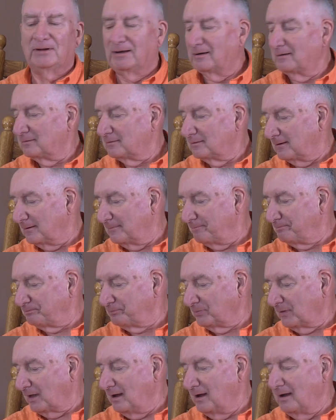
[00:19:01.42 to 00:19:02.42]
and uh,
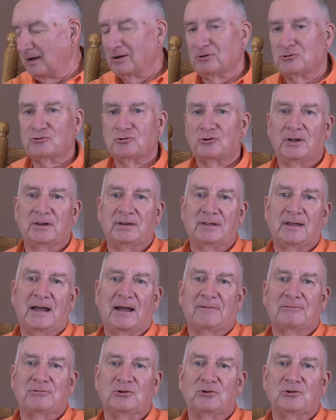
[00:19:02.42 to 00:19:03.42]
enjoy the
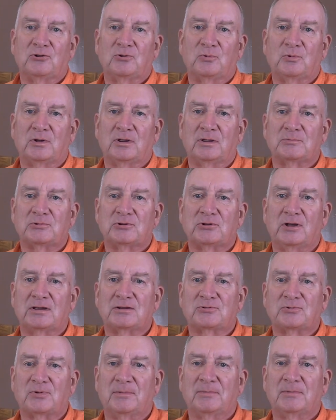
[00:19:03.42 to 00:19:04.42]
afternoon with him. So
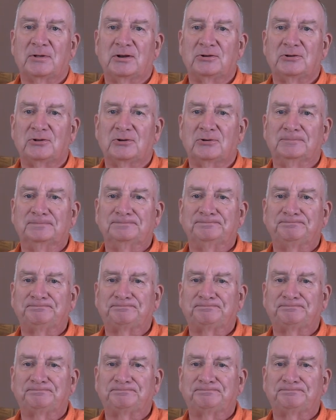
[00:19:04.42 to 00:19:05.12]
that's what I'm going to do.